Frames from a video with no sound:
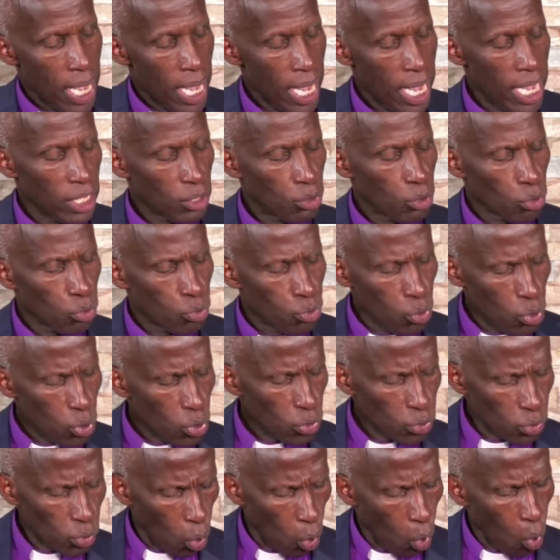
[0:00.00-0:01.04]
And to
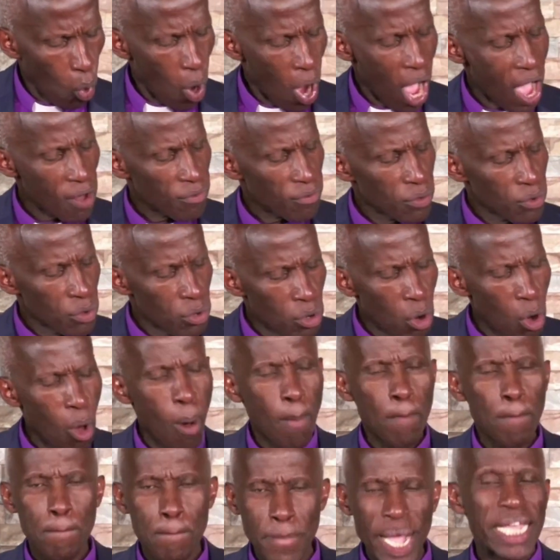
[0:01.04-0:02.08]
those who have no
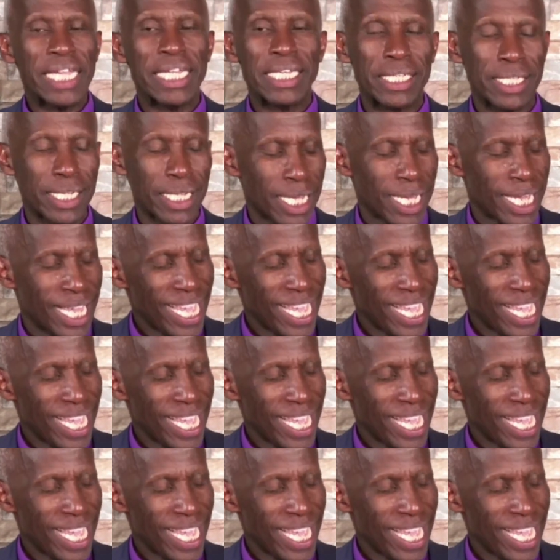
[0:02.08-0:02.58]
might,